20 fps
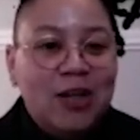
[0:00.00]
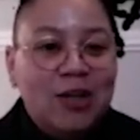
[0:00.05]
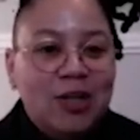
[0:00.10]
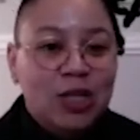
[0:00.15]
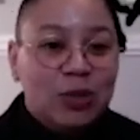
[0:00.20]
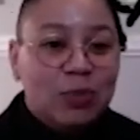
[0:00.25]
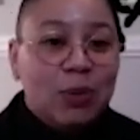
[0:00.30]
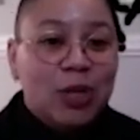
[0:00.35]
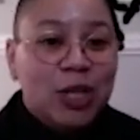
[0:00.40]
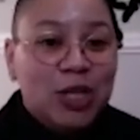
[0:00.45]

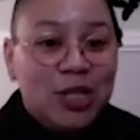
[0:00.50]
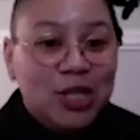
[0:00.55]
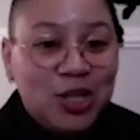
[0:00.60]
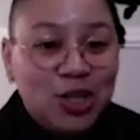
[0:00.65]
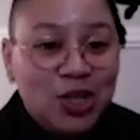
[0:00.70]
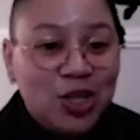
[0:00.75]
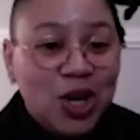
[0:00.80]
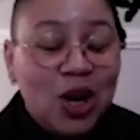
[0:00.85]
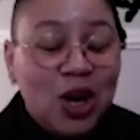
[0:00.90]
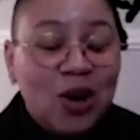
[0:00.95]
let's put this in
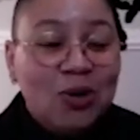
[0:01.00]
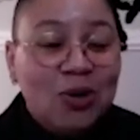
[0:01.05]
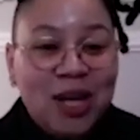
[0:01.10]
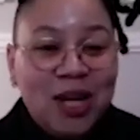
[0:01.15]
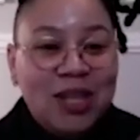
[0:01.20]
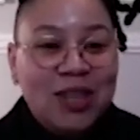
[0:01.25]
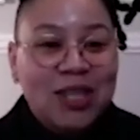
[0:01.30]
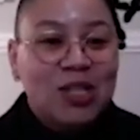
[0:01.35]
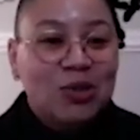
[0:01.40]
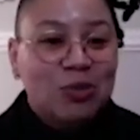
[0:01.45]
the show.
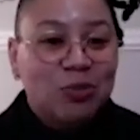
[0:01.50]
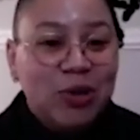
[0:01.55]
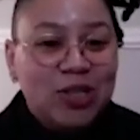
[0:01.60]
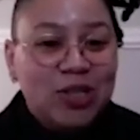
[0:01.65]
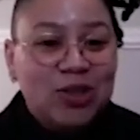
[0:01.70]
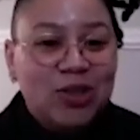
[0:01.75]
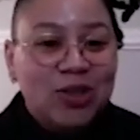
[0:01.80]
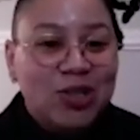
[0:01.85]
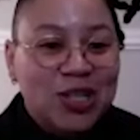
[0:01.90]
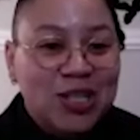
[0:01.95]
Like, this
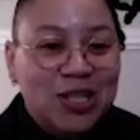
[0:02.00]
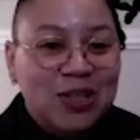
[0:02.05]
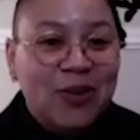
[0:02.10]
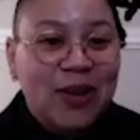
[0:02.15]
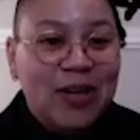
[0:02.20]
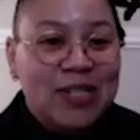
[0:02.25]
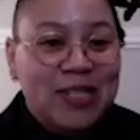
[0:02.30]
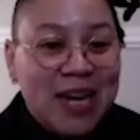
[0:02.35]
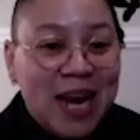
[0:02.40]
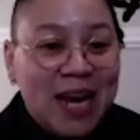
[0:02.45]
research is
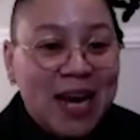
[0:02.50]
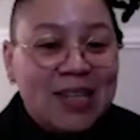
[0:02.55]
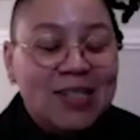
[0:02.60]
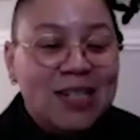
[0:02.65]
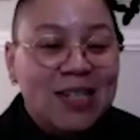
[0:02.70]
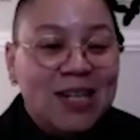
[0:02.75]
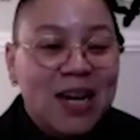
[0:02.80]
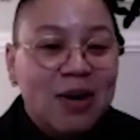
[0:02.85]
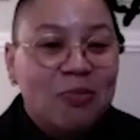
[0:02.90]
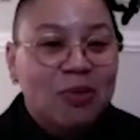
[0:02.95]

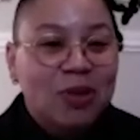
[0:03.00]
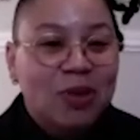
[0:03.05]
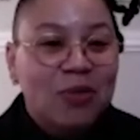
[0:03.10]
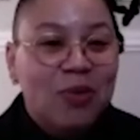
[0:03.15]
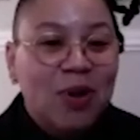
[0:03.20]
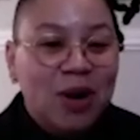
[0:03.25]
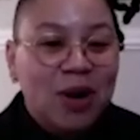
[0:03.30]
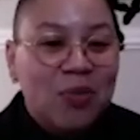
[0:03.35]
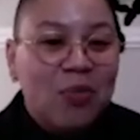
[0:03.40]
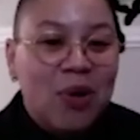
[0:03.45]
fantastic. I really
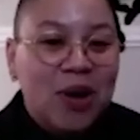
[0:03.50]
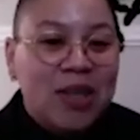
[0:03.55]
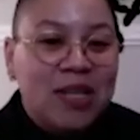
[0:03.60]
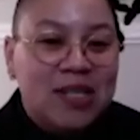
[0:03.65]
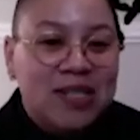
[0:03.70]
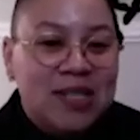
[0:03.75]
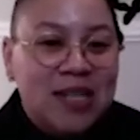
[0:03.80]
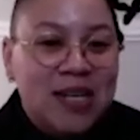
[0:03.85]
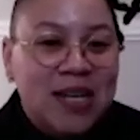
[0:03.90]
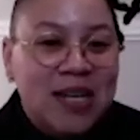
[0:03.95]
want to bring
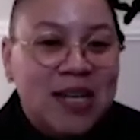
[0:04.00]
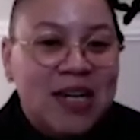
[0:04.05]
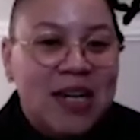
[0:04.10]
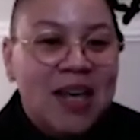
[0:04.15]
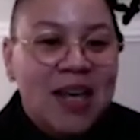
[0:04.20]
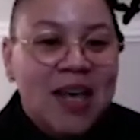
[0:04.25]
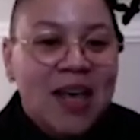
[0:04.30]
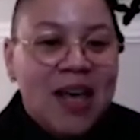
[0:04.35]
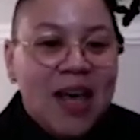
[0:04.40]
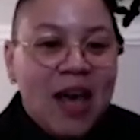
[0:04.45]
this in.
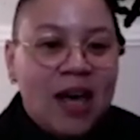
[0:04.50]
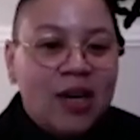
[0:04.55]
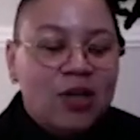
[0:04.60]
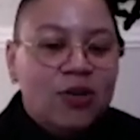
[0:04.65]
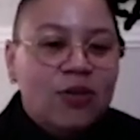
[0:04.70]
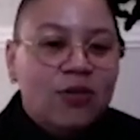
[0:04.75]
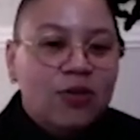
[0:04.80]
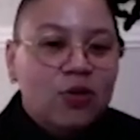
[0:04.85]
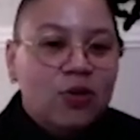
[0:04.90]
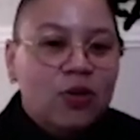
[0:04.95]
And
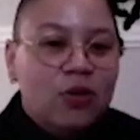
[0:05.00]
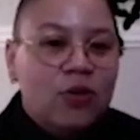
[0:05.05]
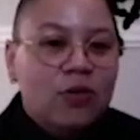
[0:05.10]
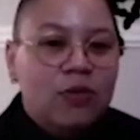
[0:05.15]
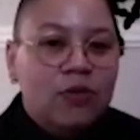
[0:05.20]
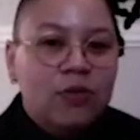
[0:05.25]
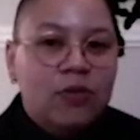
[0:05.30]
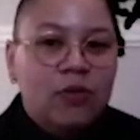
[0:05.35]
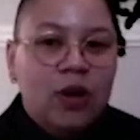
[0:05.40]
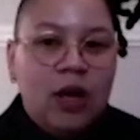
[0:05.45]
you've sort
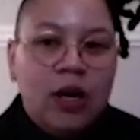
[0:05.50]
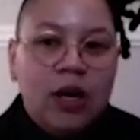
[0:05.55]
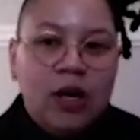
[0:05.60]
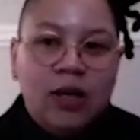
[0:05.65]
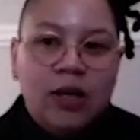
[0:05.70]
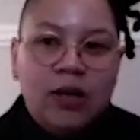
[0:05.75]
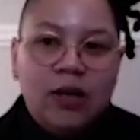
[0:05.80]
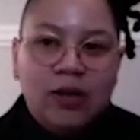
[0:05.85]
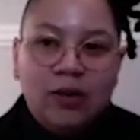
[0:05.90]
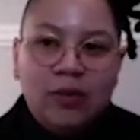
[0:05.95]
of
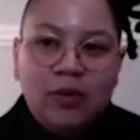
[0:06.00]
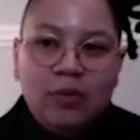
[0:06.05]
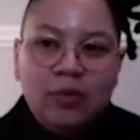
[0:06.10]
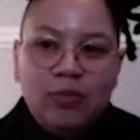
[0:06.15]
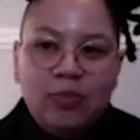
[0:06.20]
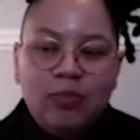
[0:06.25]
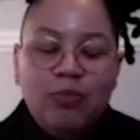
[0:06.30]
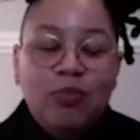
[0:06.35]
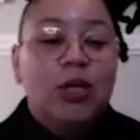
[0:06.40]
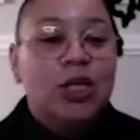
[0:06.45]

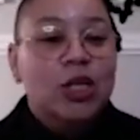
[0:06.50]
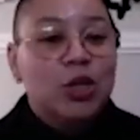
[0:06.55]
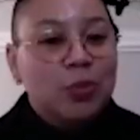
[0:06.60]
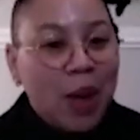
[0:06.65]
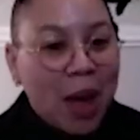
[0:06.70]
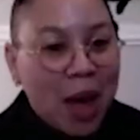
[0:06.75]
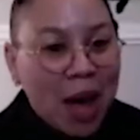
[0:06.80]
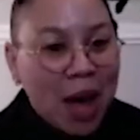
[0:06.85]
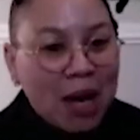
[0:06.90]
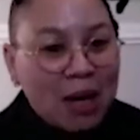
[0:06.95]
push
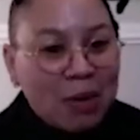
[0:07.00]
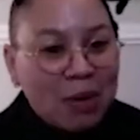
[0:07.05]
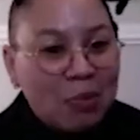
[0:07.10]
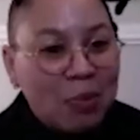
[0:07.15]
back